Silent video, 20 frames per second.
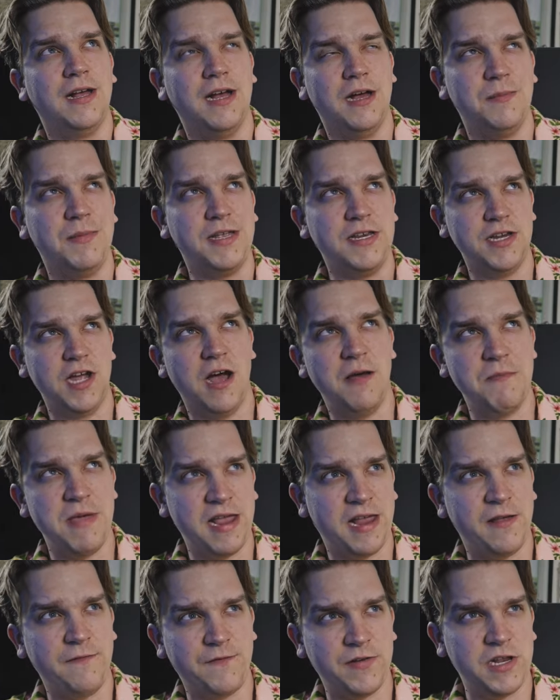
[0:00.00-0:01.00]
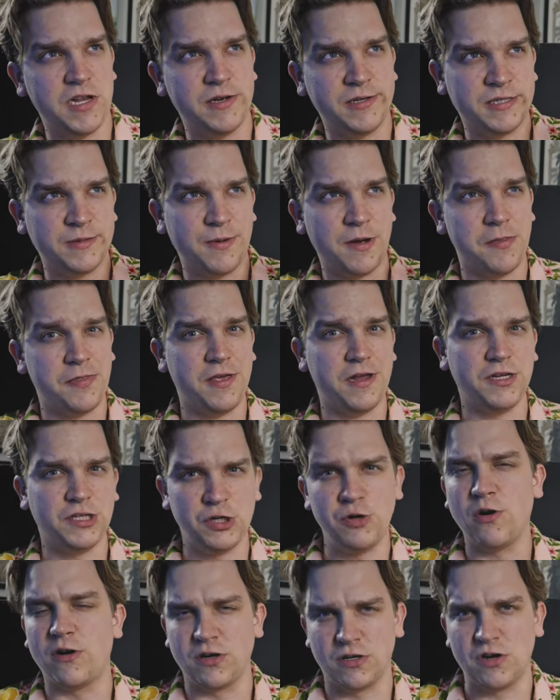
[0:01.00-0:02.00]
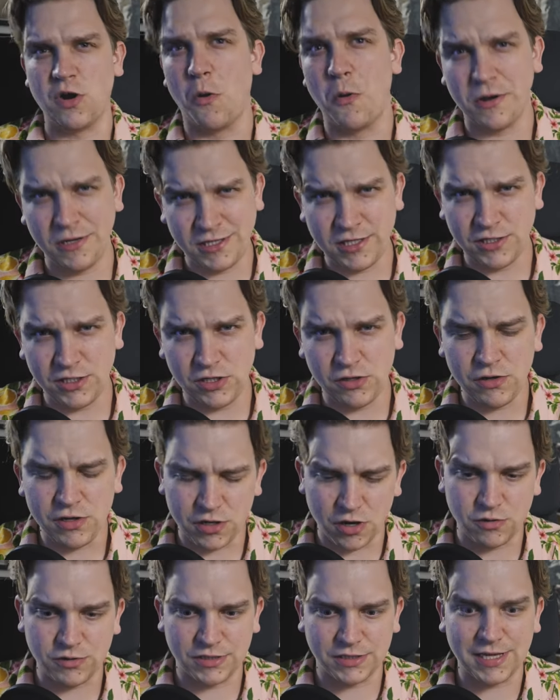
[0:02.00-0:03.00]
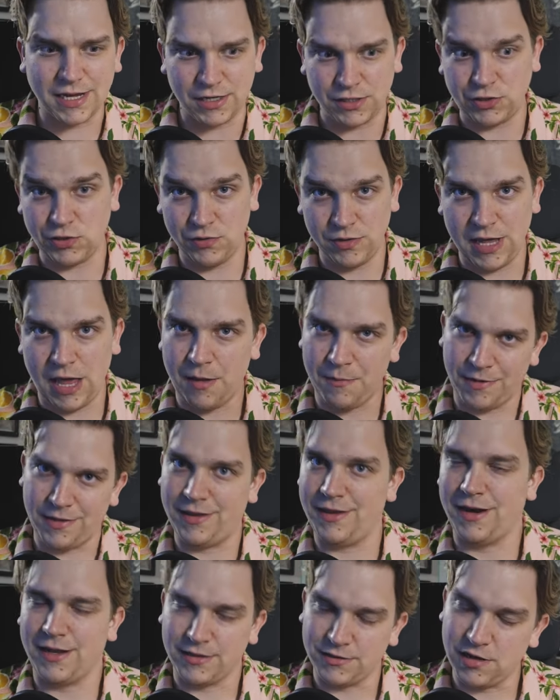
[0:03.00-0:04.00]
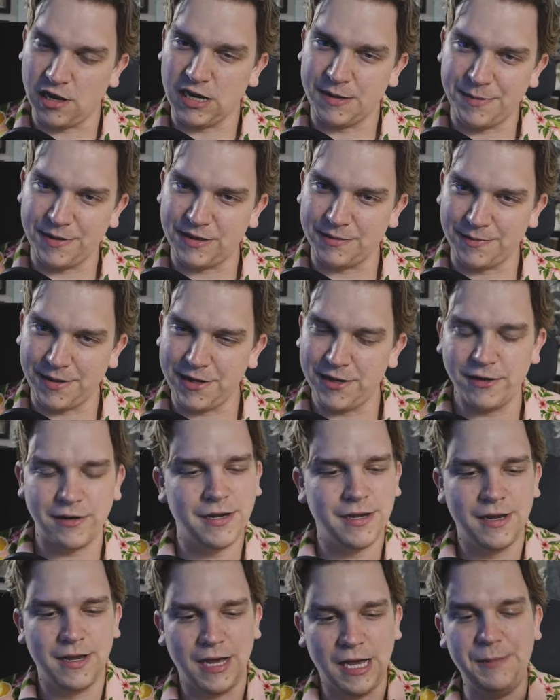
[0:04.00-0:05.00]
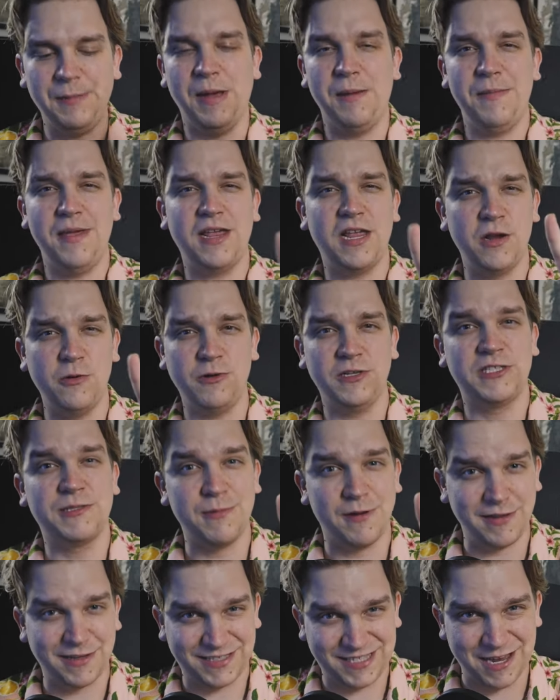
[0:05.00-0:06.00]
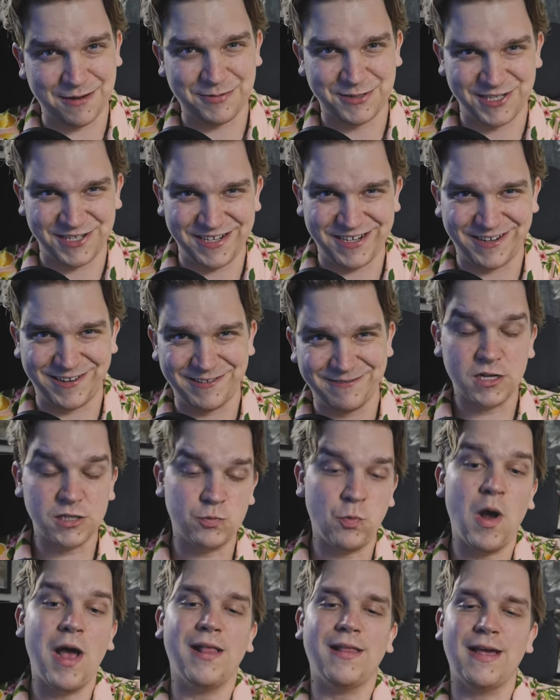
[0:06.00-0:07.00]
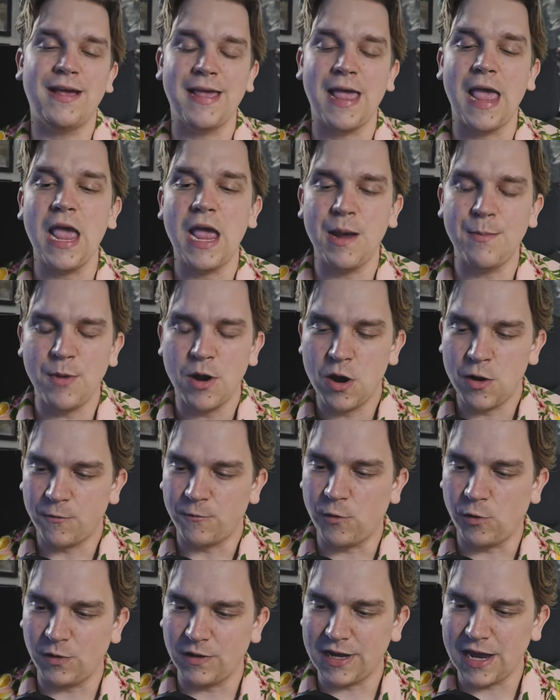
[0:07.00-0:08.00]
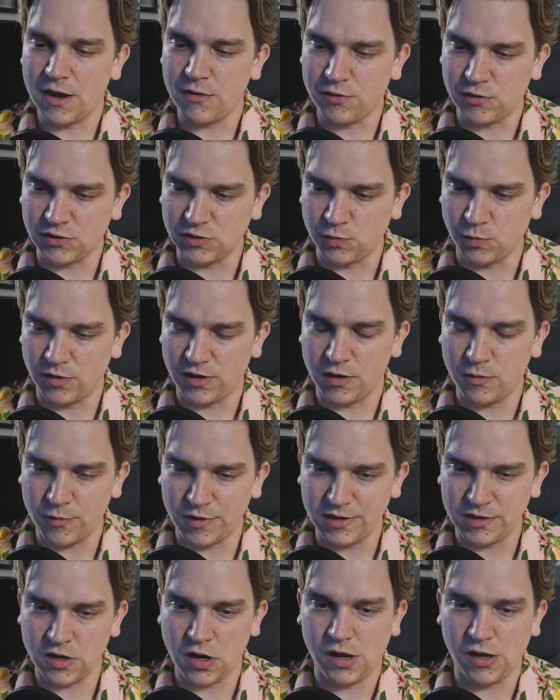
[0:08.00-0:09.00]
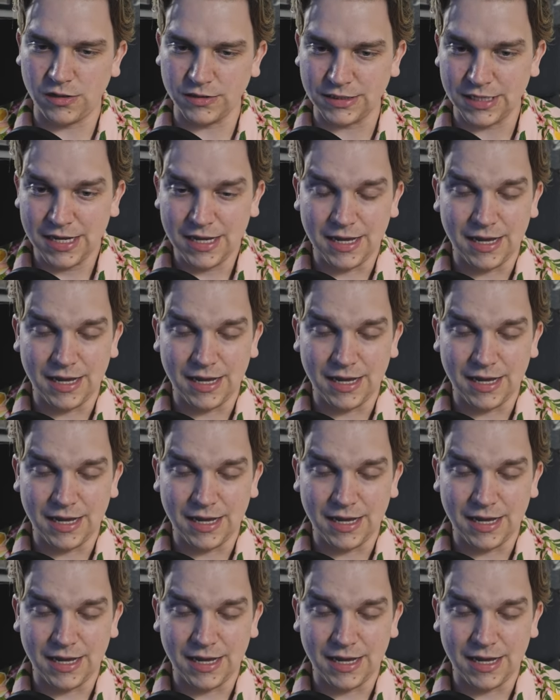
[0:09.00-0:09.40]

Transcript: in not making videos about things you are going to do, you know, just like do them and then like talk about them later. I'm making one small exception here because while I am rolling out those one-on-one calls